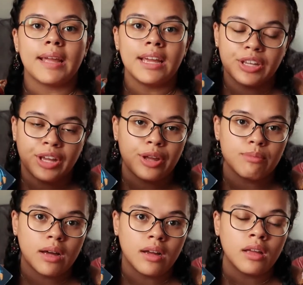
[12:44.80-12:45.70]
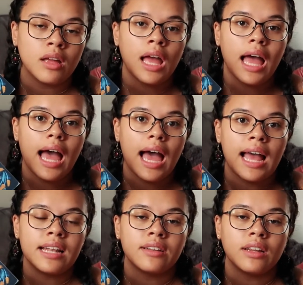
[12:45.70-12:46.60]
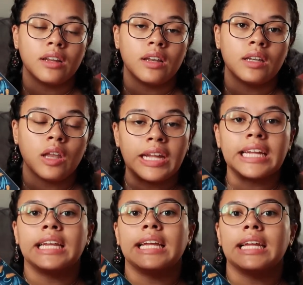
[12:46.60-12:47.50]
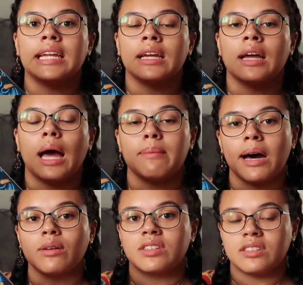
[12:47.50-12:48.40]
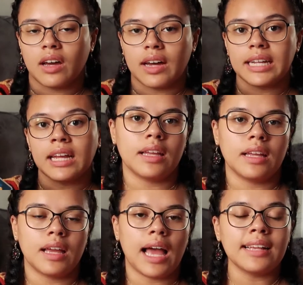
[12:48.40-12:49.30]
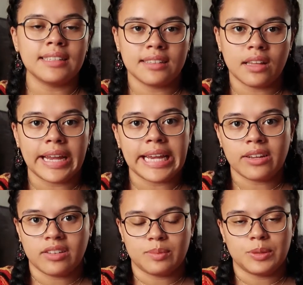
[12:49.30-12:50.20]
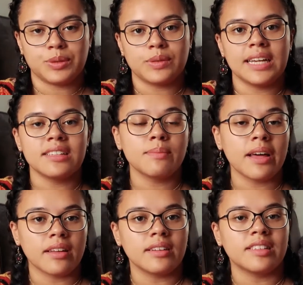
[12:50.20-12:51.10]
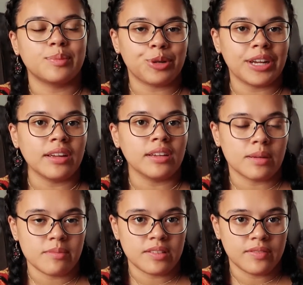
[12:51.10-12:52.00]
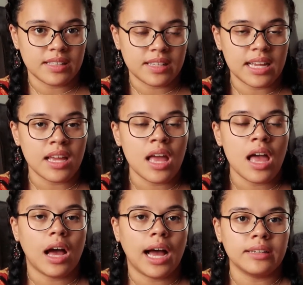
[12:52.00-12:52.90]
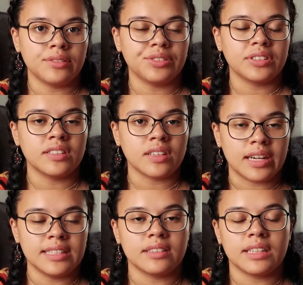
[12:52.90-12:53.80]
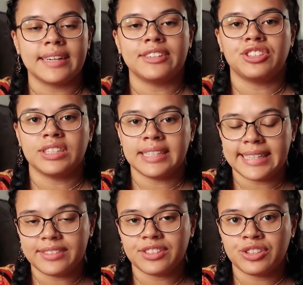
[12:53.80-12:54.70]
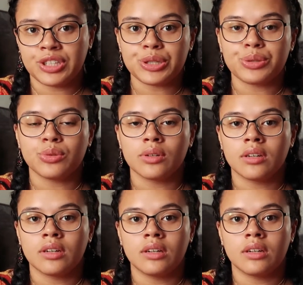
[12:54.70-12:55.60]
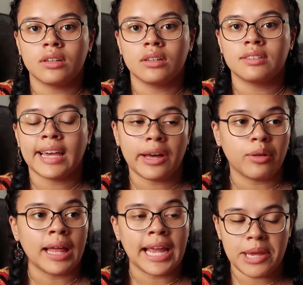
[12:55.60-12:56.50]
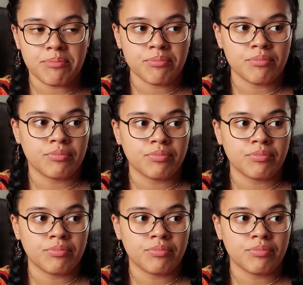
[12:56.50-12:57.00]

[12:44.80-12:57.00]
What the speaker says: in a coma and likely about to die. As he's lying in hospital, his mother, Spring, comes to visit and decides that she needs to tell him